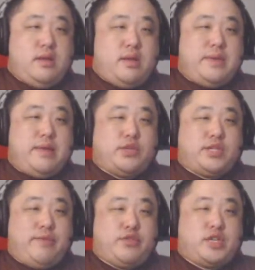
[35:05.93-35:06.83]
Yeah, it was a
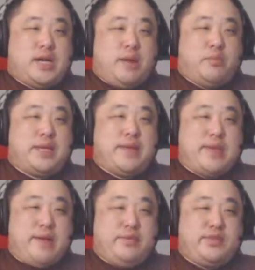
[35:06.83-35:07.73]
tough job. We kept
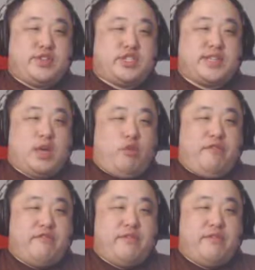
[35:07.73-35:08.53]
having to self,